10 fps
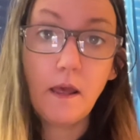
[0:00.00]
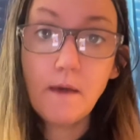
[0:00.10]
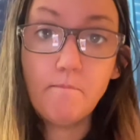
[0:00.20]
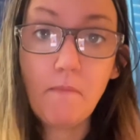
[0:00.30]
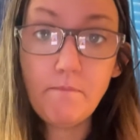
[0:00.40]

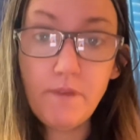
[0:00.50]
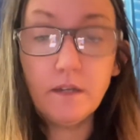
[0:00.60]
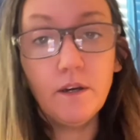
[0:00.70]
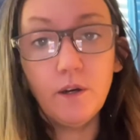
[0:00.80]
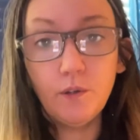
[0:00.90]
my
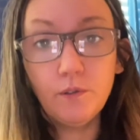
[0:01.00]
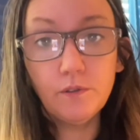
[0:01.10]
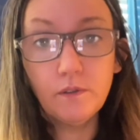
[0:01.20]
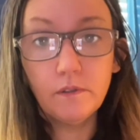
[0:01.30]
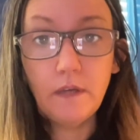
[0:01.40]
pillow,
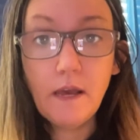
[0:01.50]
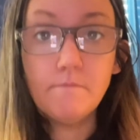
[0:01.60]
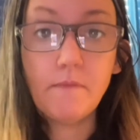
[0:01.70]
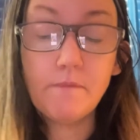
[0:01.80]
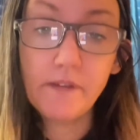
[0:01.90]

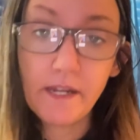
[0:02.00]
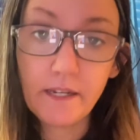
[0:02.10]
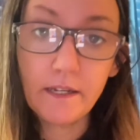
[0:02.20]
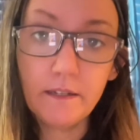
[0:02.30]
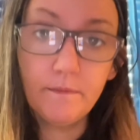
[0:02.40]
my
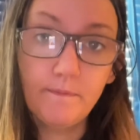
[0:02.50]
blanket,